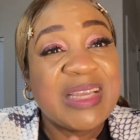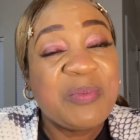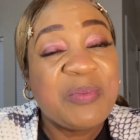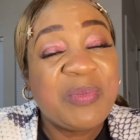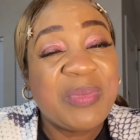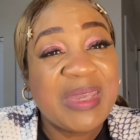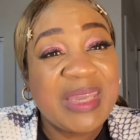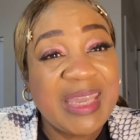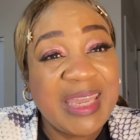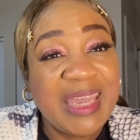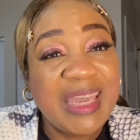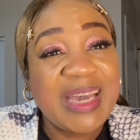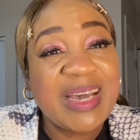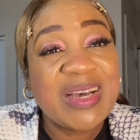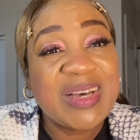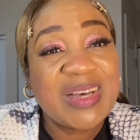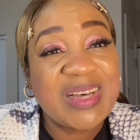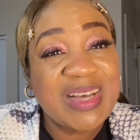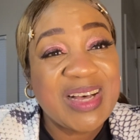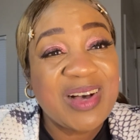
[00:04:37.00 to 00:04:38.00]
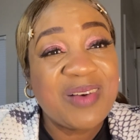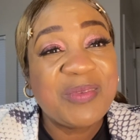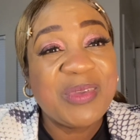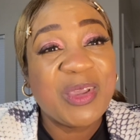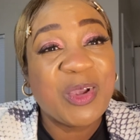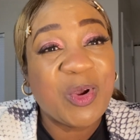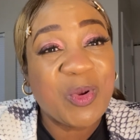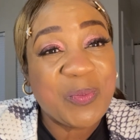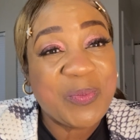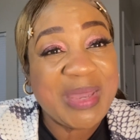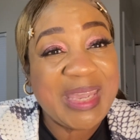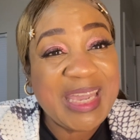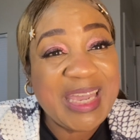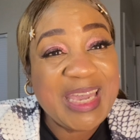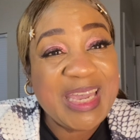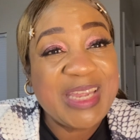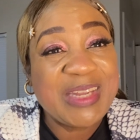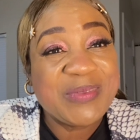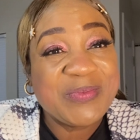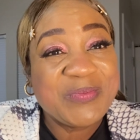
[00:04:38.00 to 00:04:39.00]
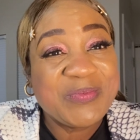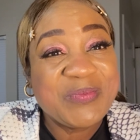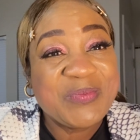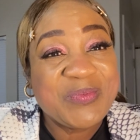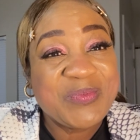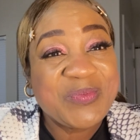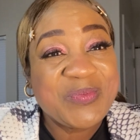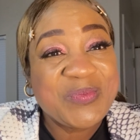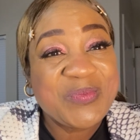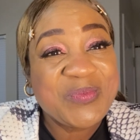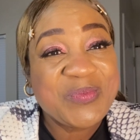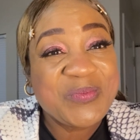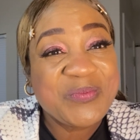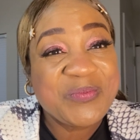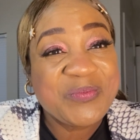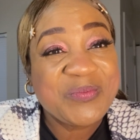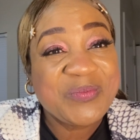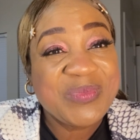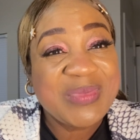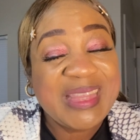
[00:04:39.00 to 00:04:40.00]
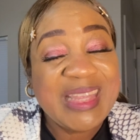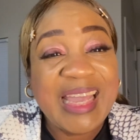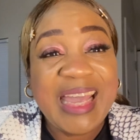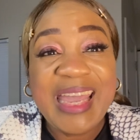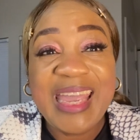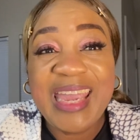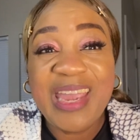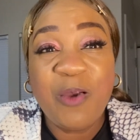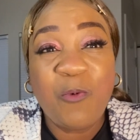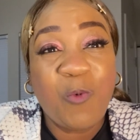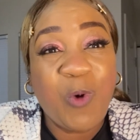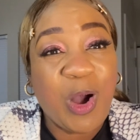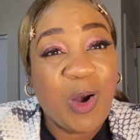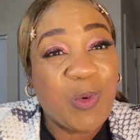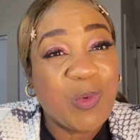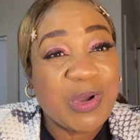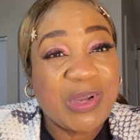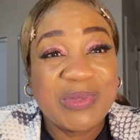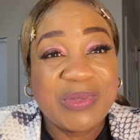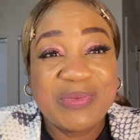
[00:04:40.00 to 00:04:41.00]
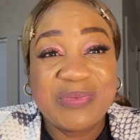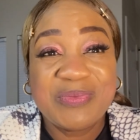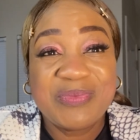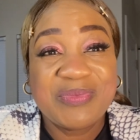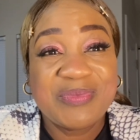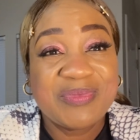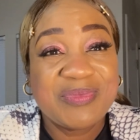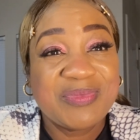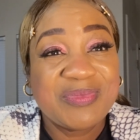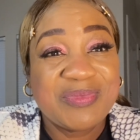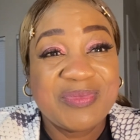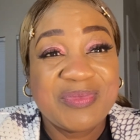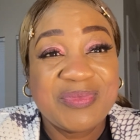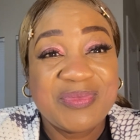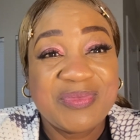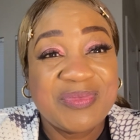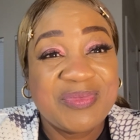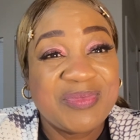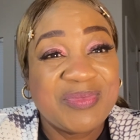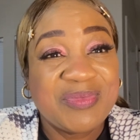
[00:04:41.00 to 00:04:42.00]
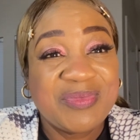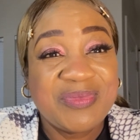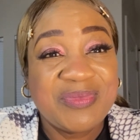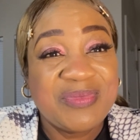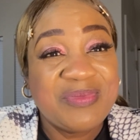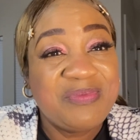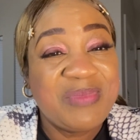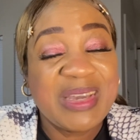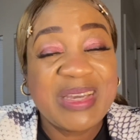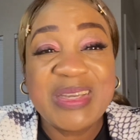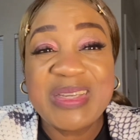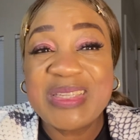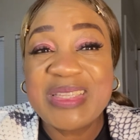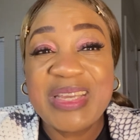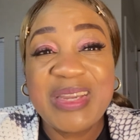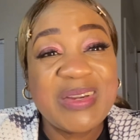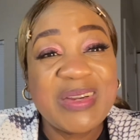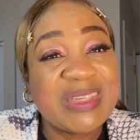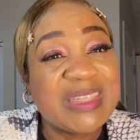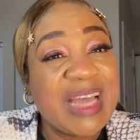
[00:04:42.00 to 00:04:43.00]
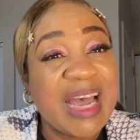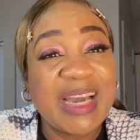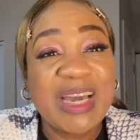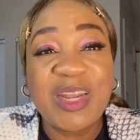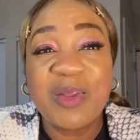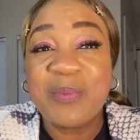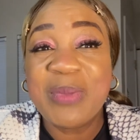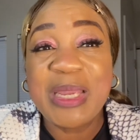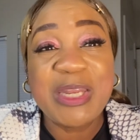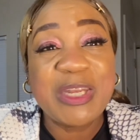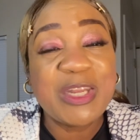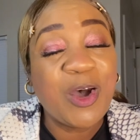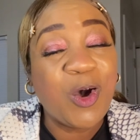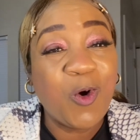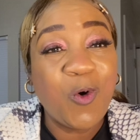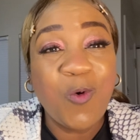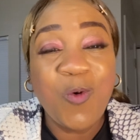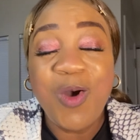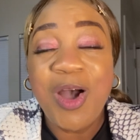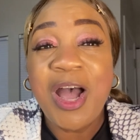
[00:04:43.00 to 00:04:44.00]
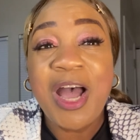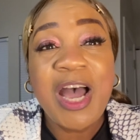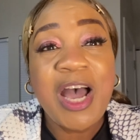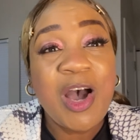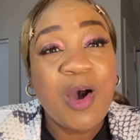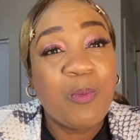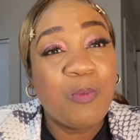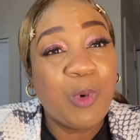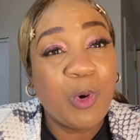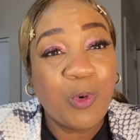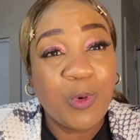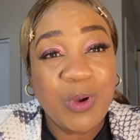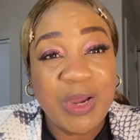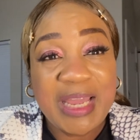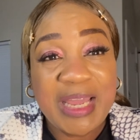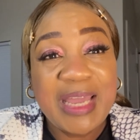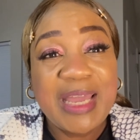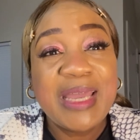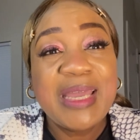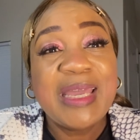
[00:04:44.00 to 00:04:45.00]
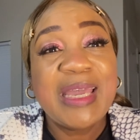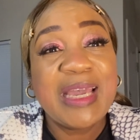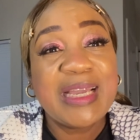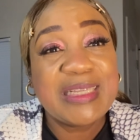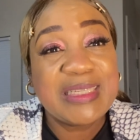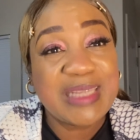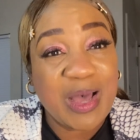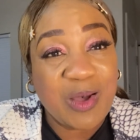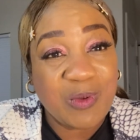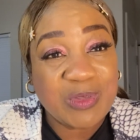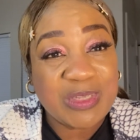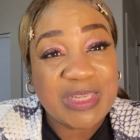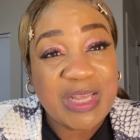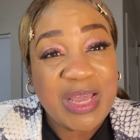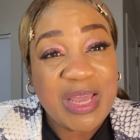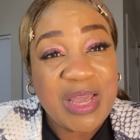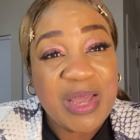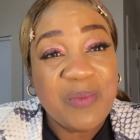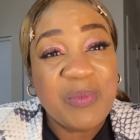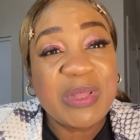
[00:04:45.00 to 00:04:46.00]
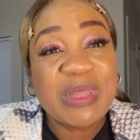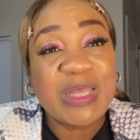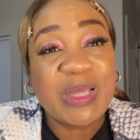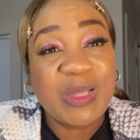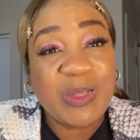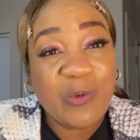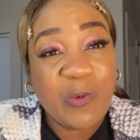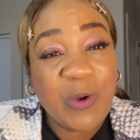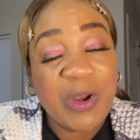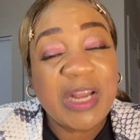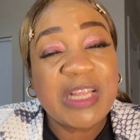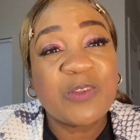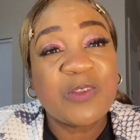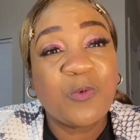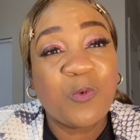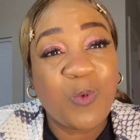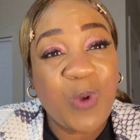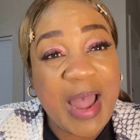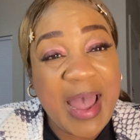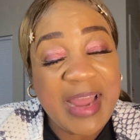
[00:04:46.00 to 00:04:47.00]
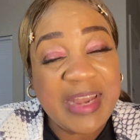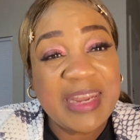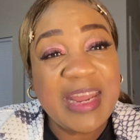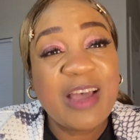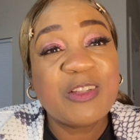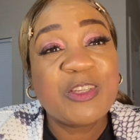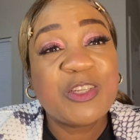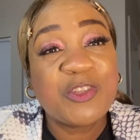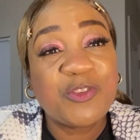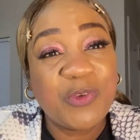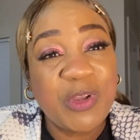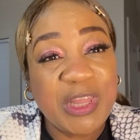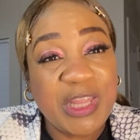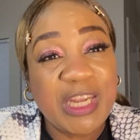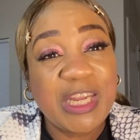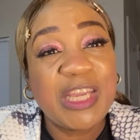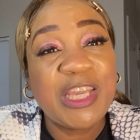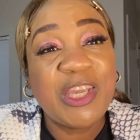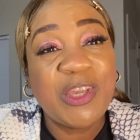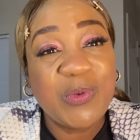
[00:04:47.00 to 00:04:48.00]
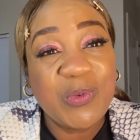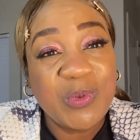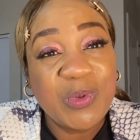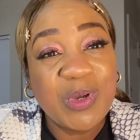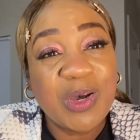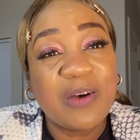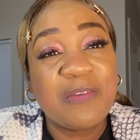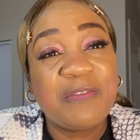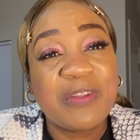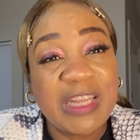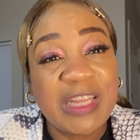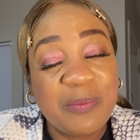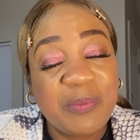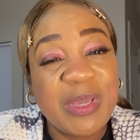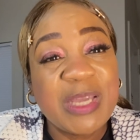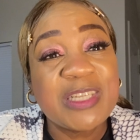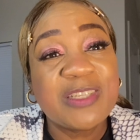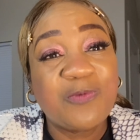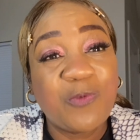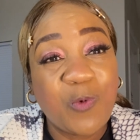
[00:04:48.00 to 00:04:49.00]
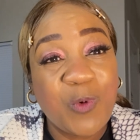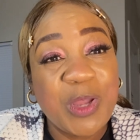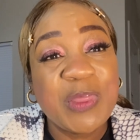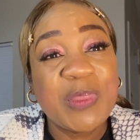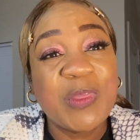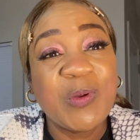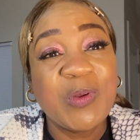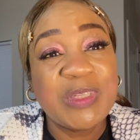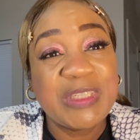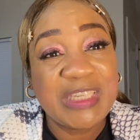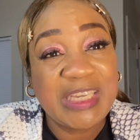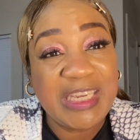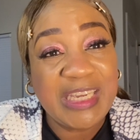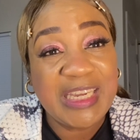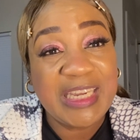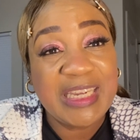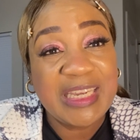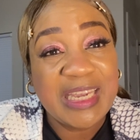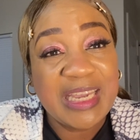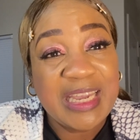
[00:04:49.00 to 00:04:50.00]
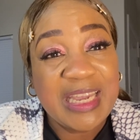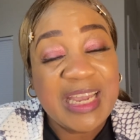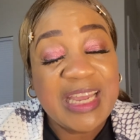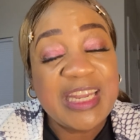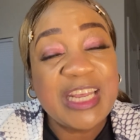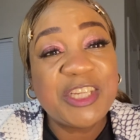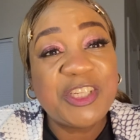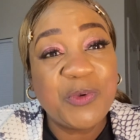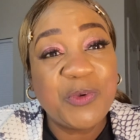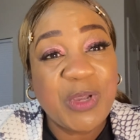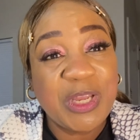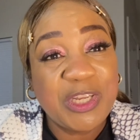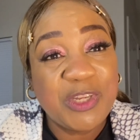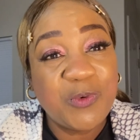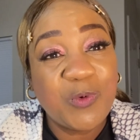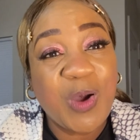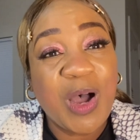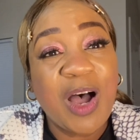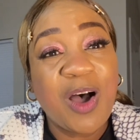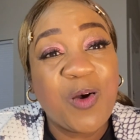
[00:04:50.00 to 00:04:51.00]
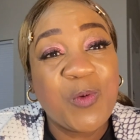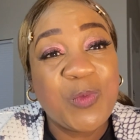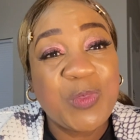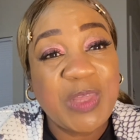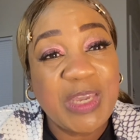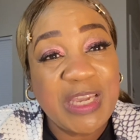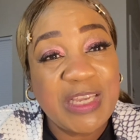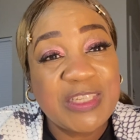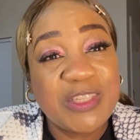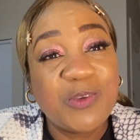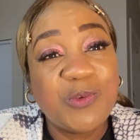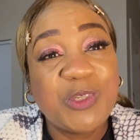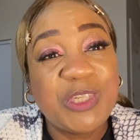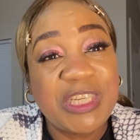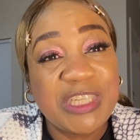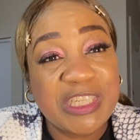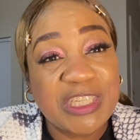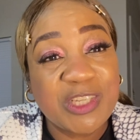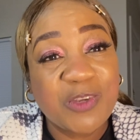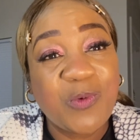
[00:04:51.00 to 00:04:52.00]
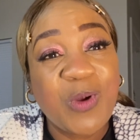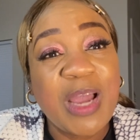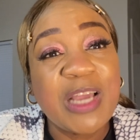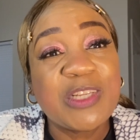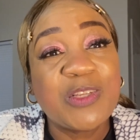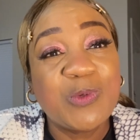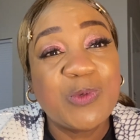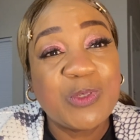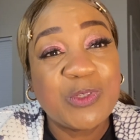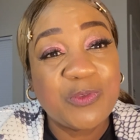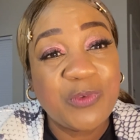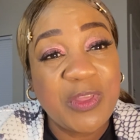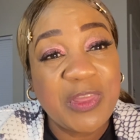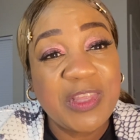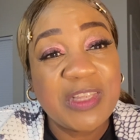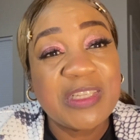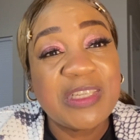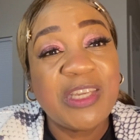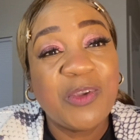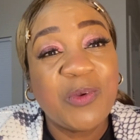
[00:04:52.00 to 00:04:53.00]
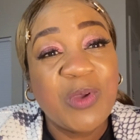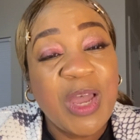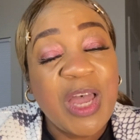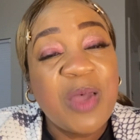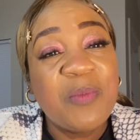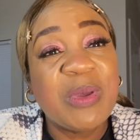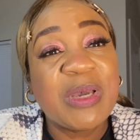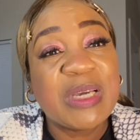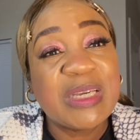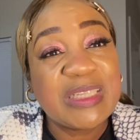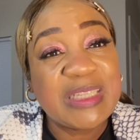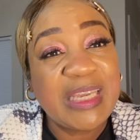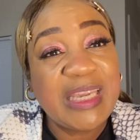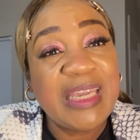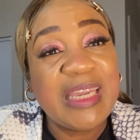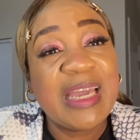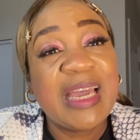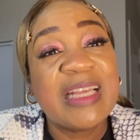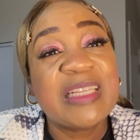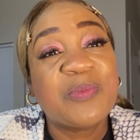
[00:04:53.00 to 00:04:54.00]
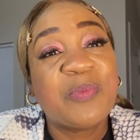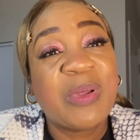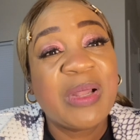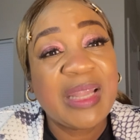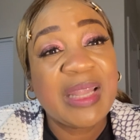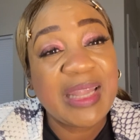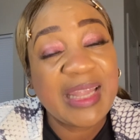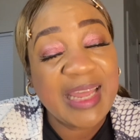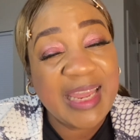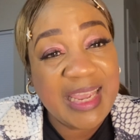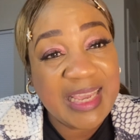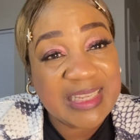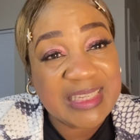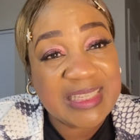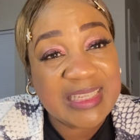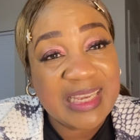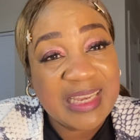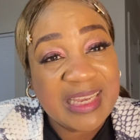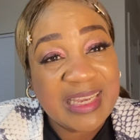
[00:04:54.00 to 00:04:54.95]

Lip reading: pick up your bed and walk, because there's not going to be no more exhaust. But the Lord is right now strengthening you of Philippians 4:13, that you can do all things through Jesus Christ who strengthens you, because he has placed